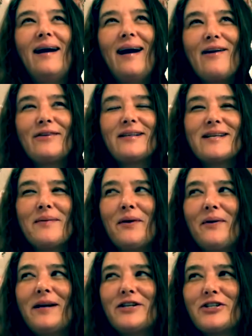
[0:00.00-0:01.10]
every time I
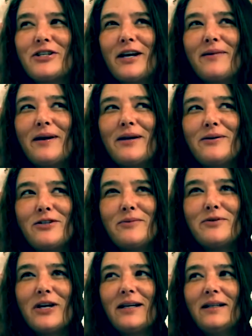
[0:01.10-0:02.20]
want to share my YouTube
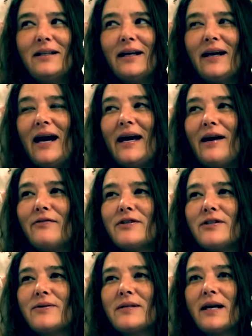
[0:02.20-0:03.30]
channel, I have
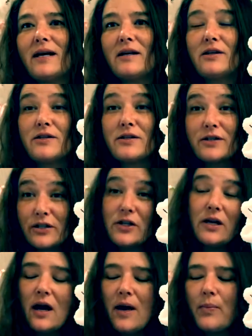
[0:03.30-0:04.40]
to say, search
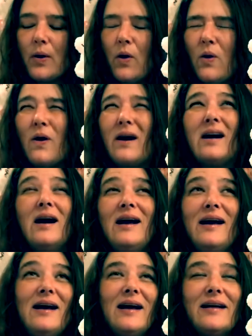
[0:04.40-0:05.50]
it up, or
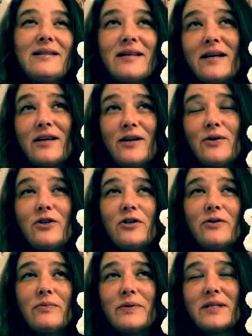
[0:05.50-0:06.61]
it's like
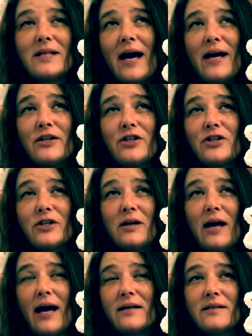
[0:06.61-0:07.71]

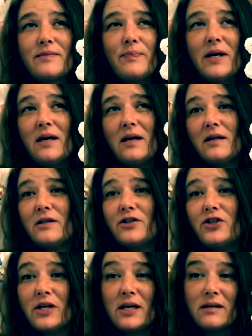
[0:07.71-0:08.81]

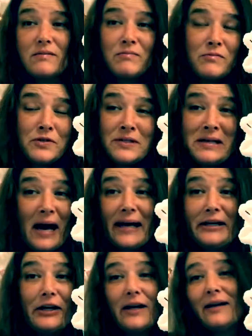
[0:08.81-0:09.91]

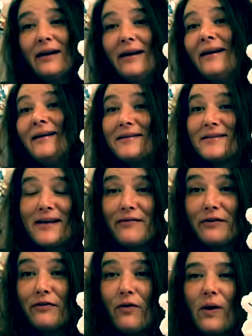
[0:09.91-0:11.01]

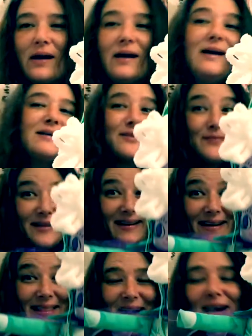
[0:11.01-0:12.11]
YouTube/XPG9er74, something
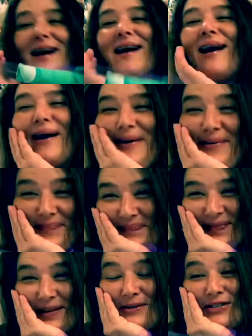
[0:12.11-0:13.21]
like that,
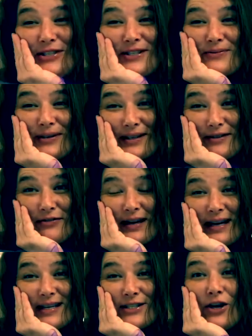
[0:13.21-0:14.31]
which is really
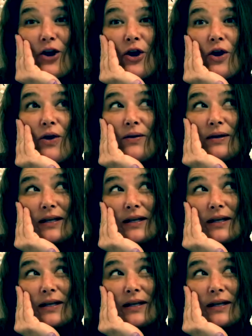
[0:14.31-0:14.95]
funny. So